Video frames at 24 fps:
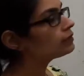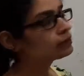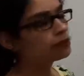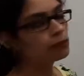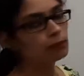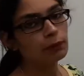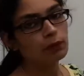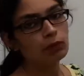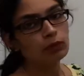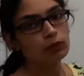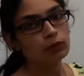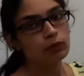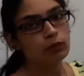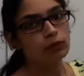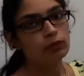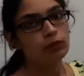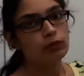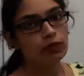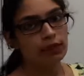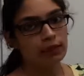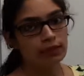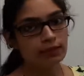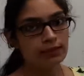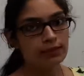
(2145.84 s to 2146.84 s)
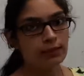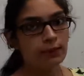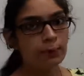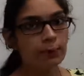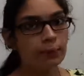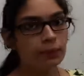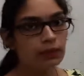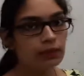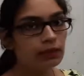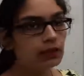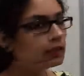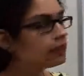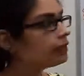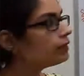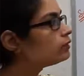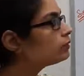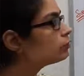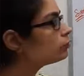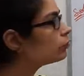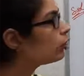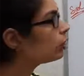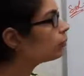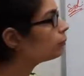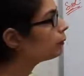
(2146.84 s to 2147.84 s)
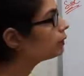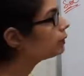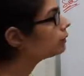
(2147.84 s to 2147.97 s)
amount, or what is the monthly installment